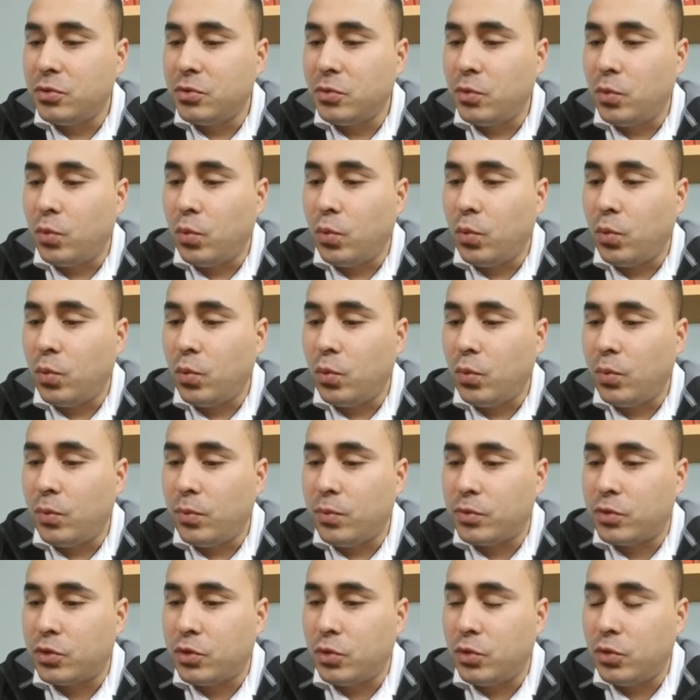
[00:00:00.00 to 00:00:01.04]

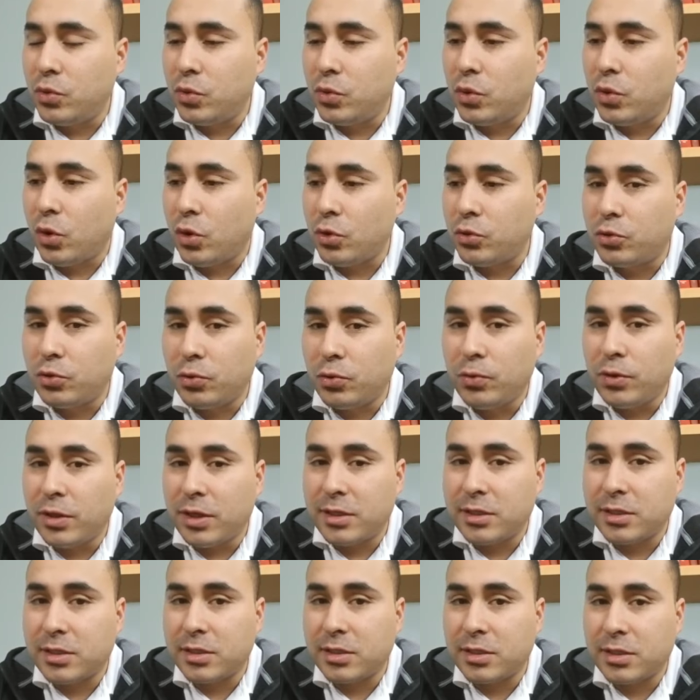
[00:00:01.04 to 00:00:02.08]
go through
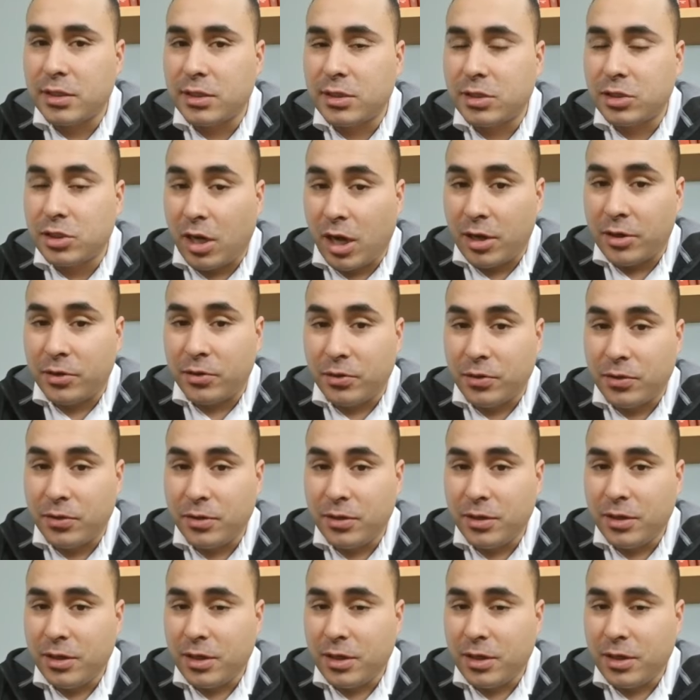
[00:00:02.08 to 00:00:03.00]
this tunnel.